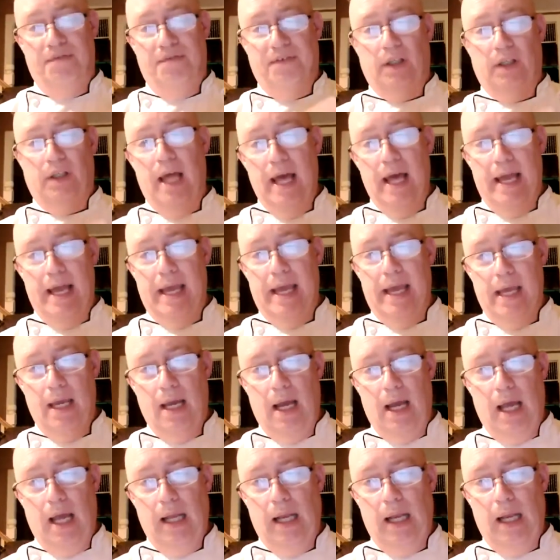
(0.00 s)
fillet.
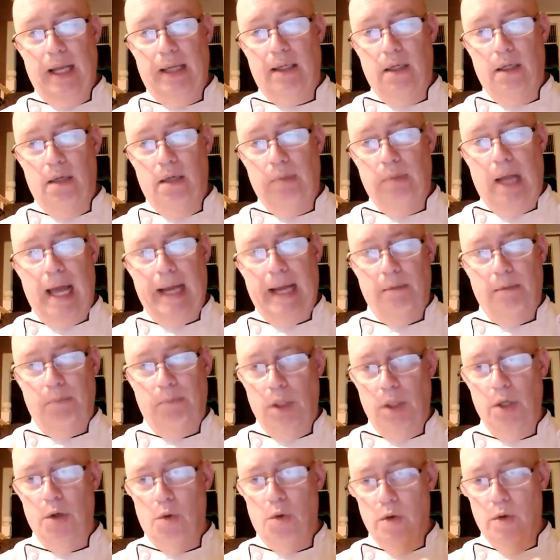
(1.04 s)
I like black and
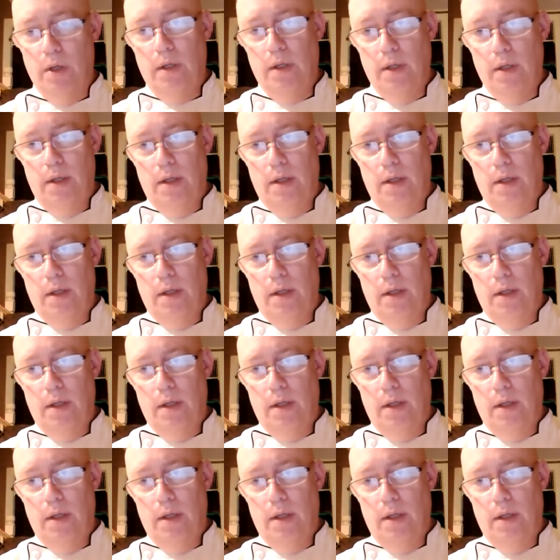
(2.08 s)
blue.